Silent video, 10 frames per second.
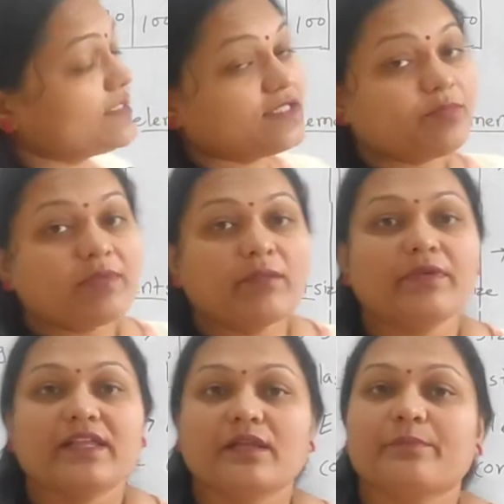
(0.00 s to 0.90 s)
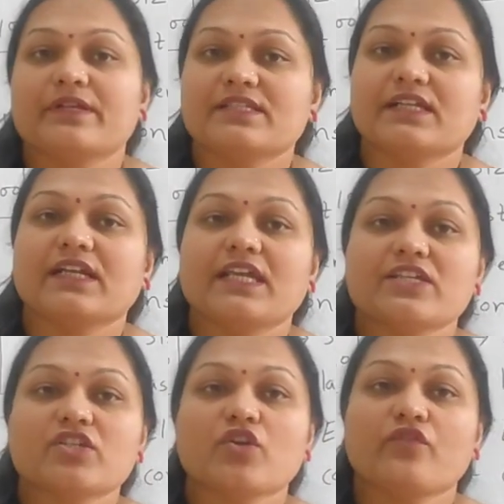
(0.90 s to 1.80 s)
is the memory
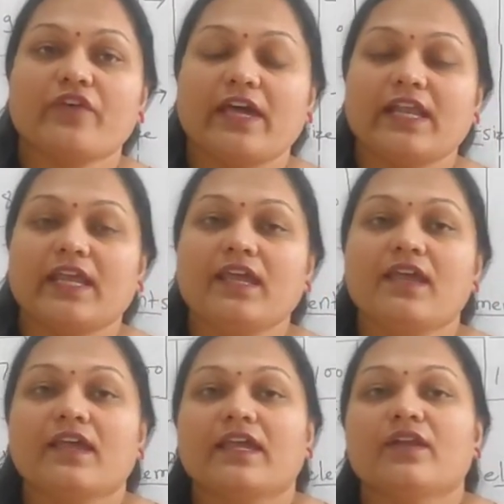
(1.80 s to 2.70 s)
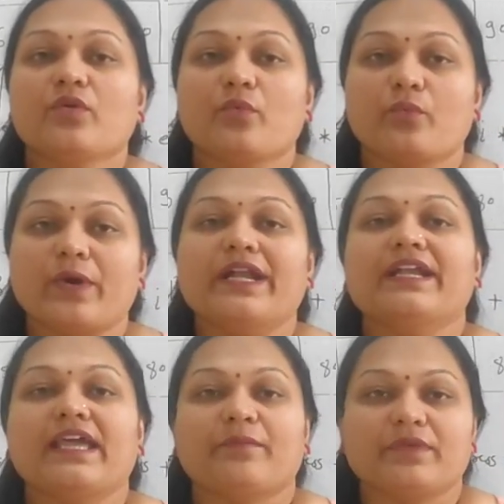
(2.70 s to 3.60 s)
representation of array in
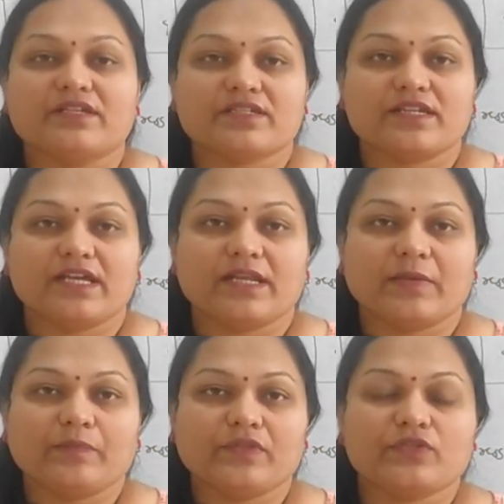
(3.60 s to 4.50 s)
one-dimensional array.